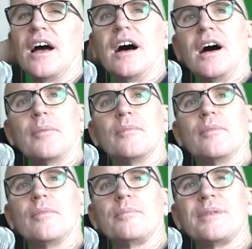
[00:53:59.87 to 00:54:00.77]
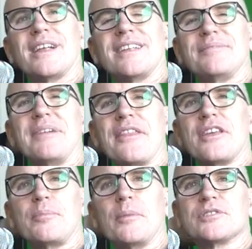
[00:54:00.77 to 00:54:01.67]
I
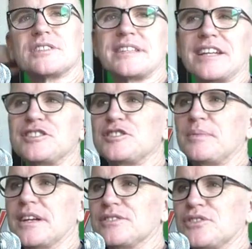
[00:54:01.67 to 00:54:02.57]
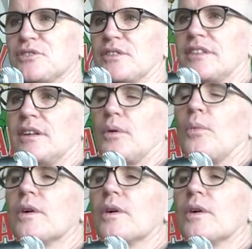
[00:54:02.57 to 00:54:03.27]
think people's attention spans are shorter than they were.